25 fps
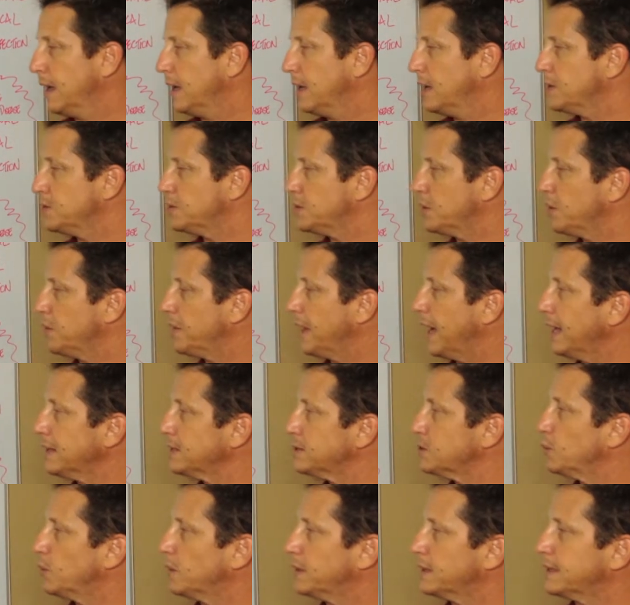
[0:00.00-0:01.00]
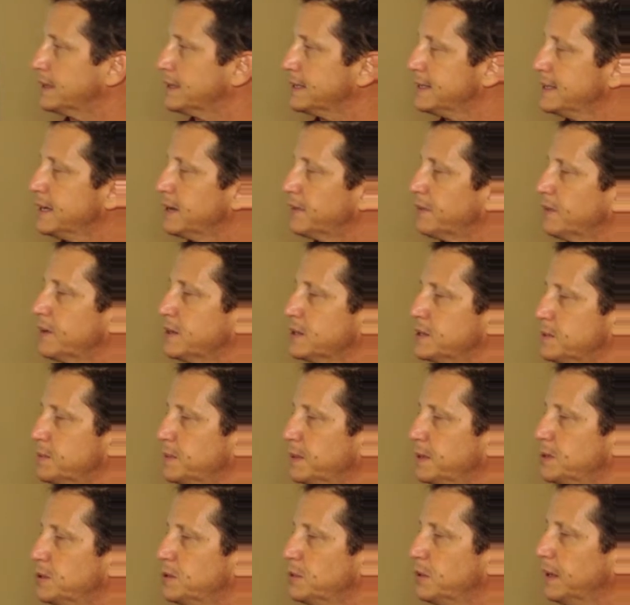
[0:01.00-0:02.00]
So that's what the difference
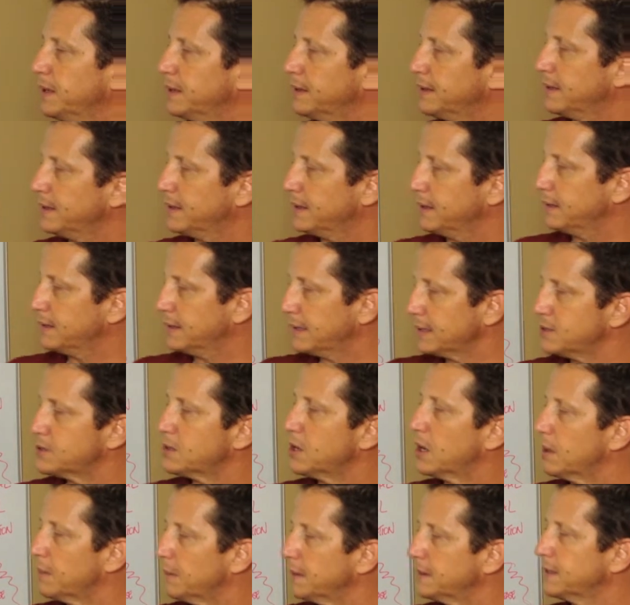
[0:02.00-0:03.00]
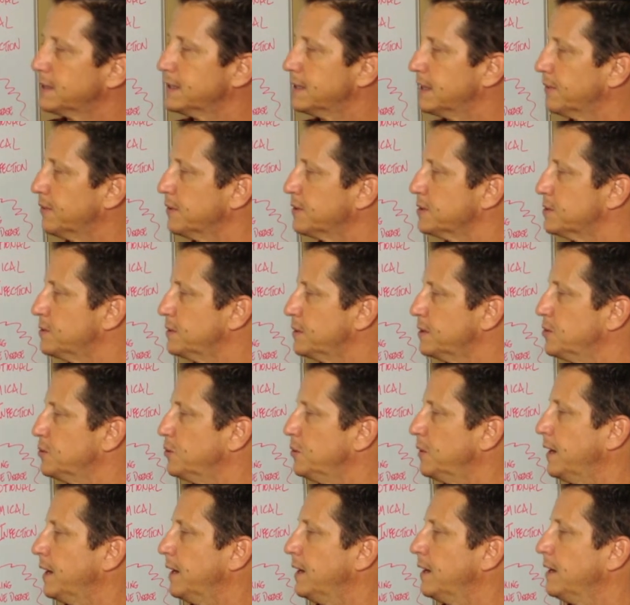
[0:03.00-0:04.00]
between, let's talk about the difference
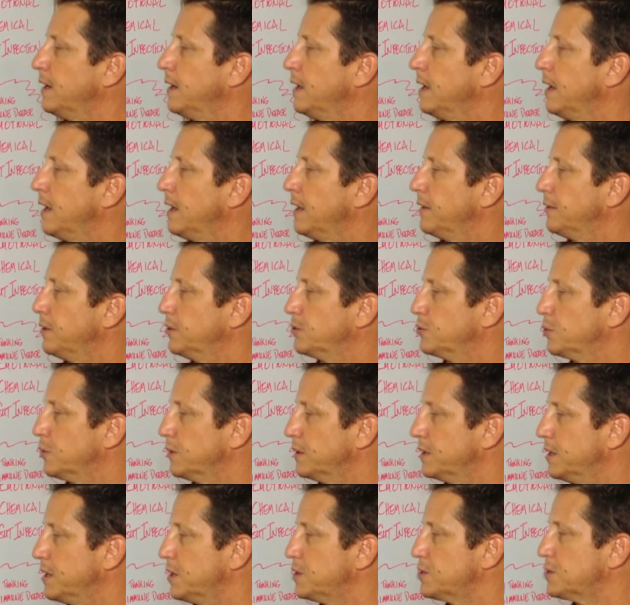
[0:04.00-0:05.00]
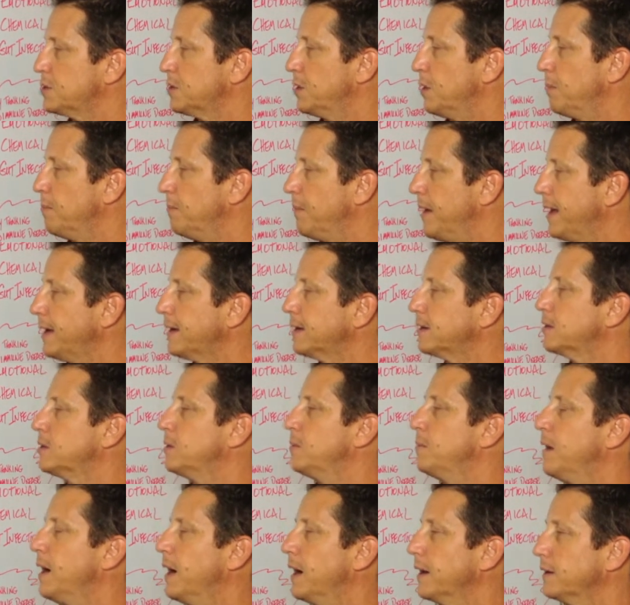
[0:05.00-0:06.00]
between the traditional medical
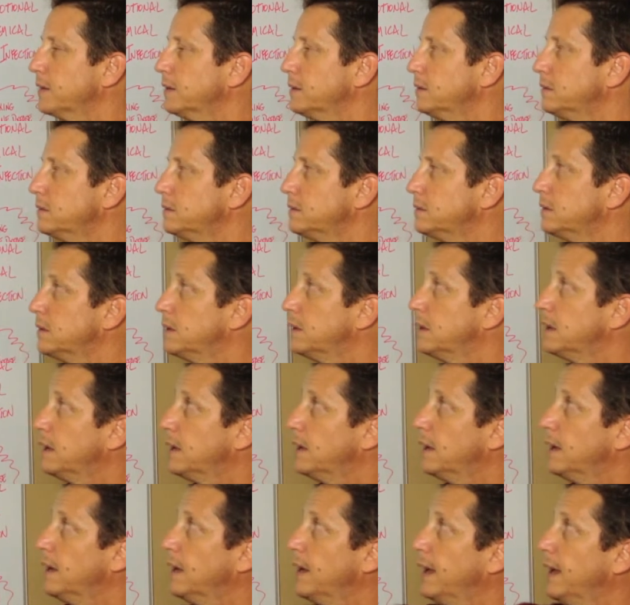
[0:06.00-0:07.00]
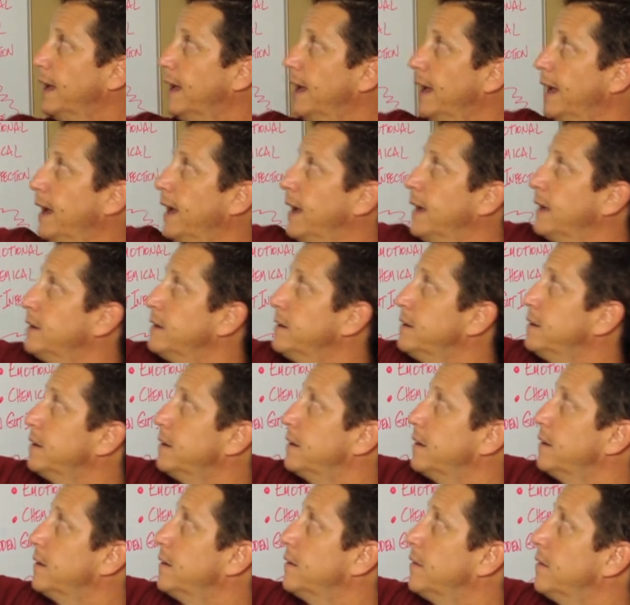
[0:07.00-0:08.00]
model and
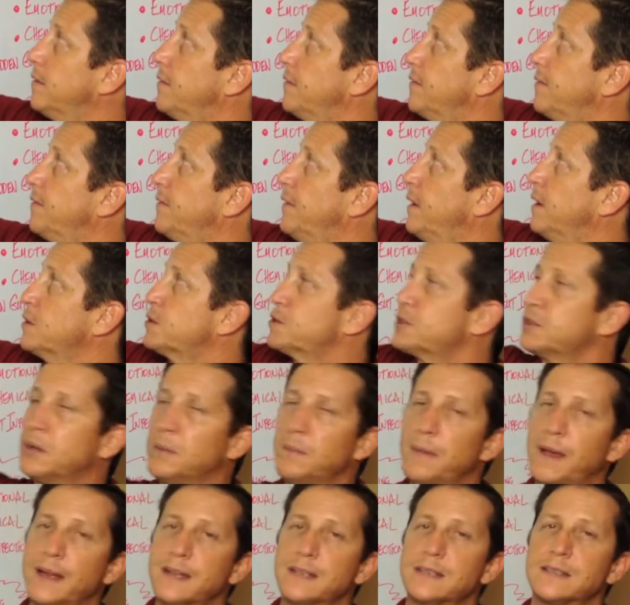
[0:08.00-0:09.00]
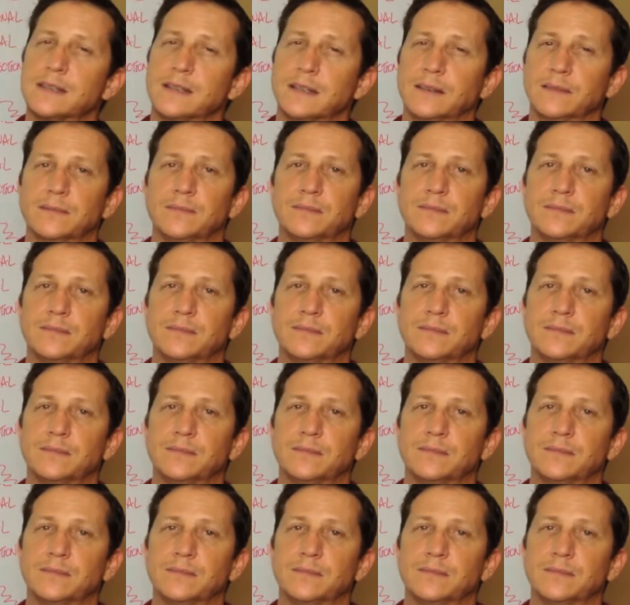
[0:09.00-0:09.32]
functional medicine,